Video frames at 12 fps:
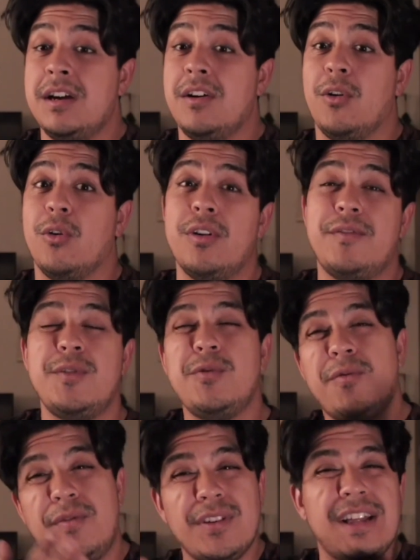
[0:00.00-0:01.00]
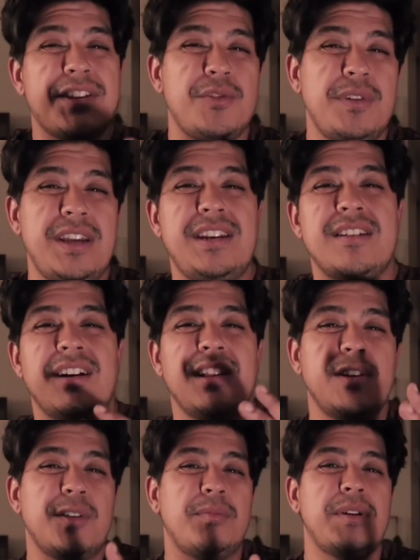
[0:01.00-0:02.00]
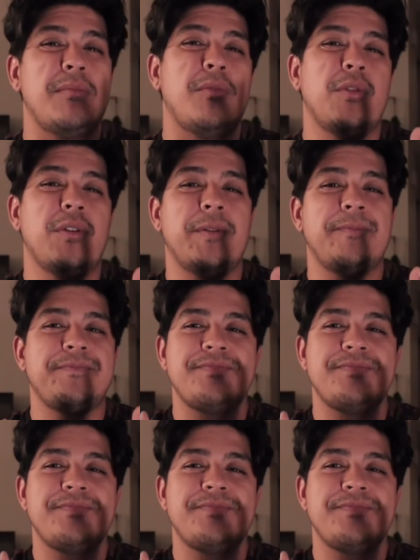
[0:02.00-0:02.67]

or if you feel like you need a little bit more,